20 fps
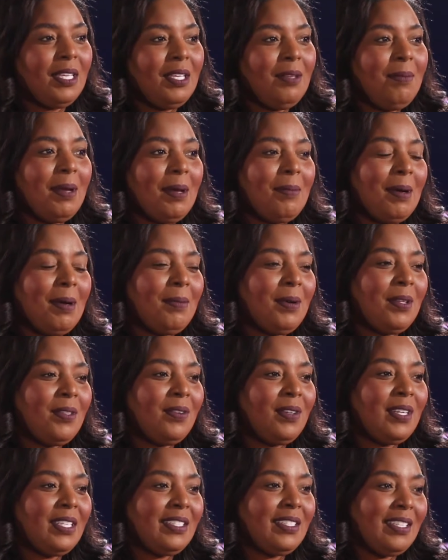He met my
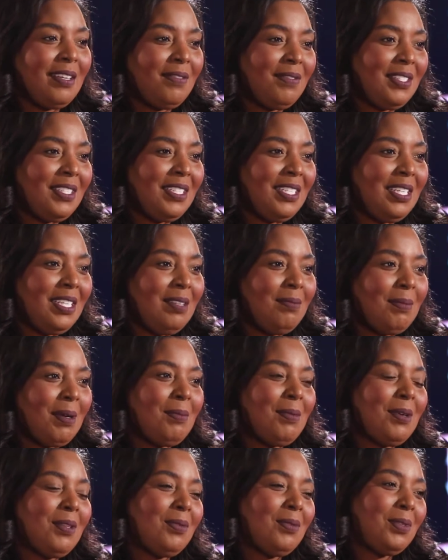mother at 17.
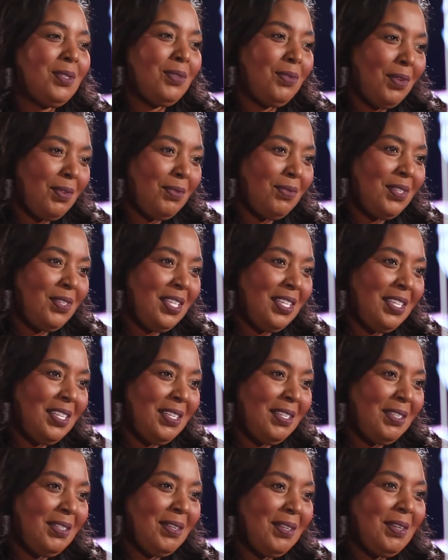My mother was
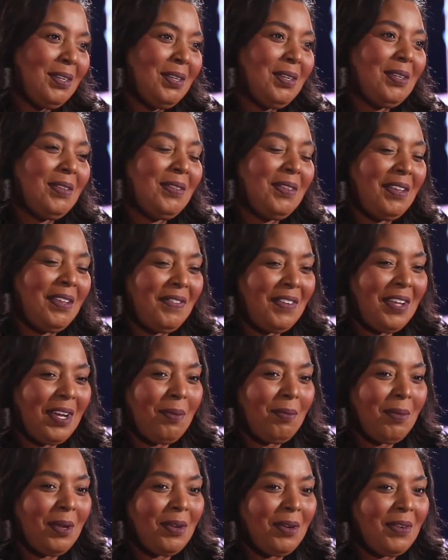15. They've
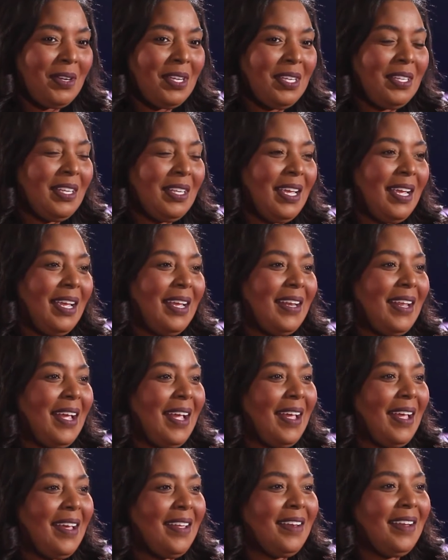got married and
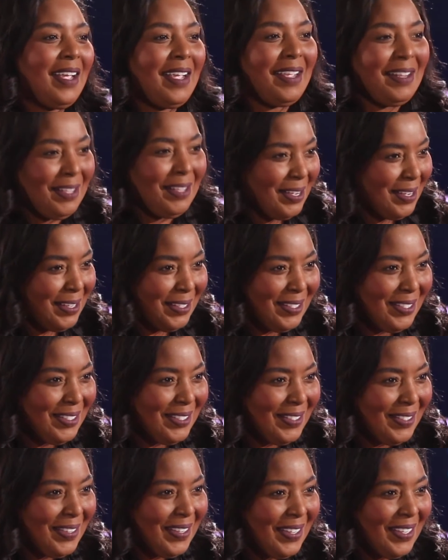had 8
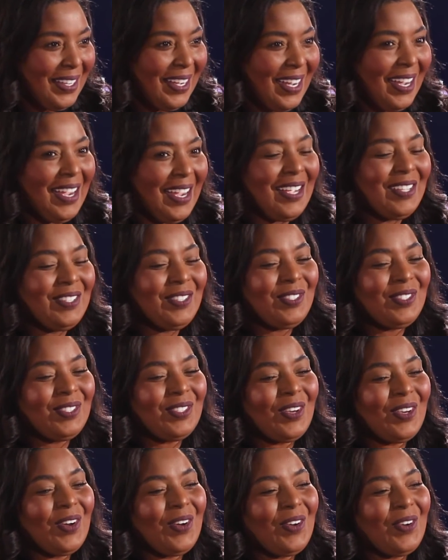kids. And
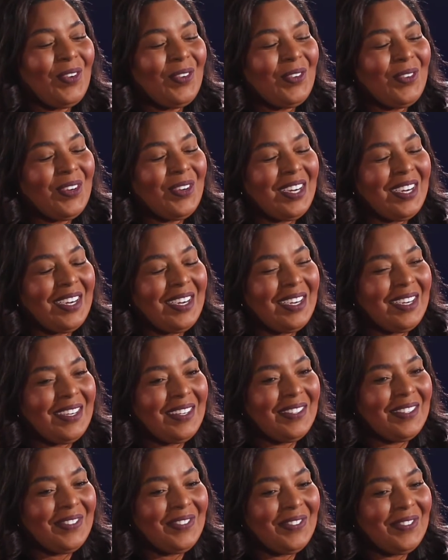
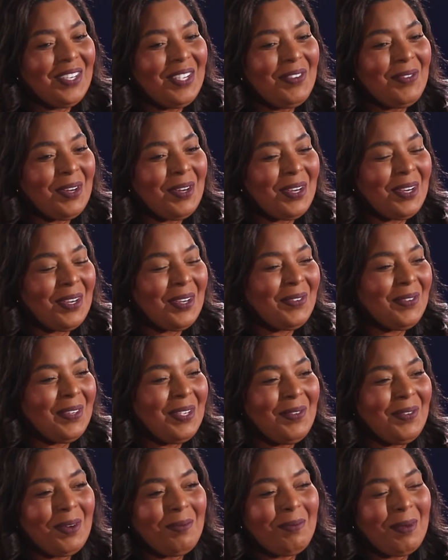so we
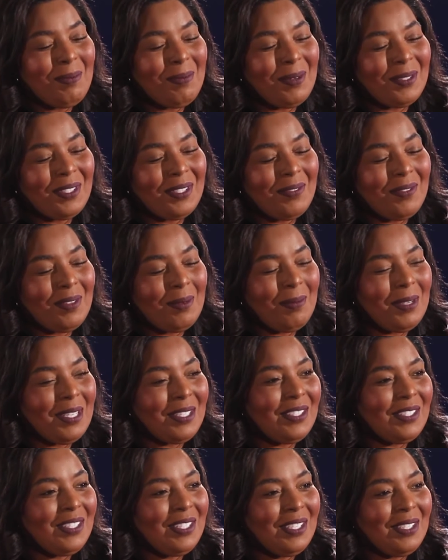were members of the
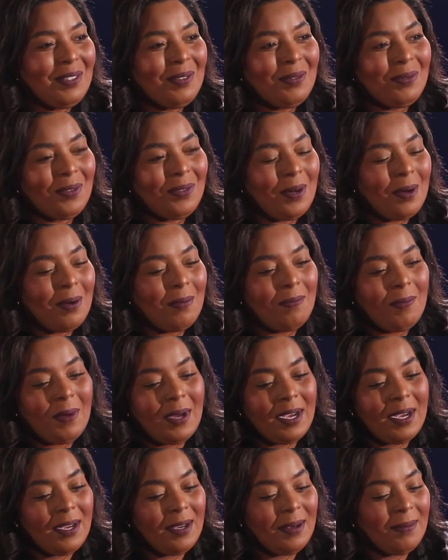masjid from
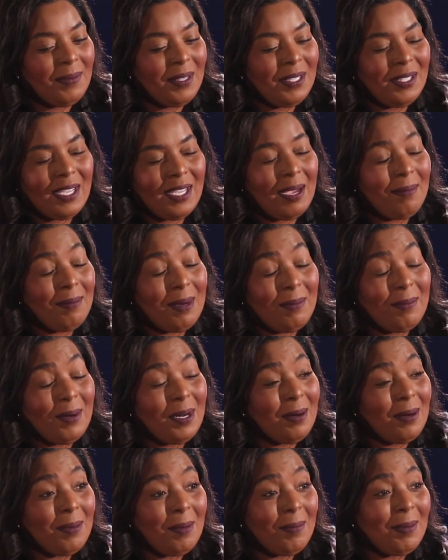the time my
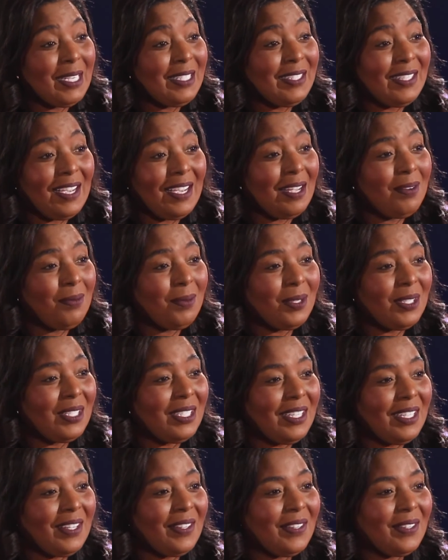mom and my dad were
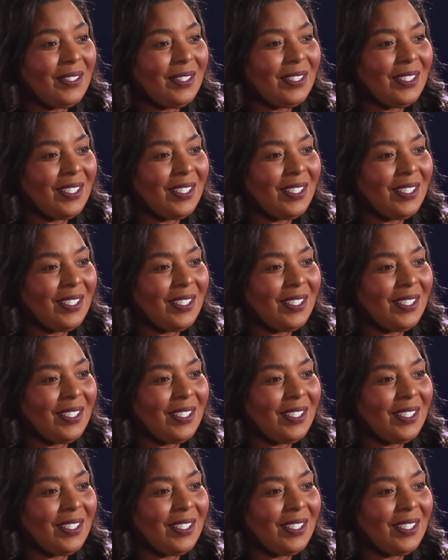together.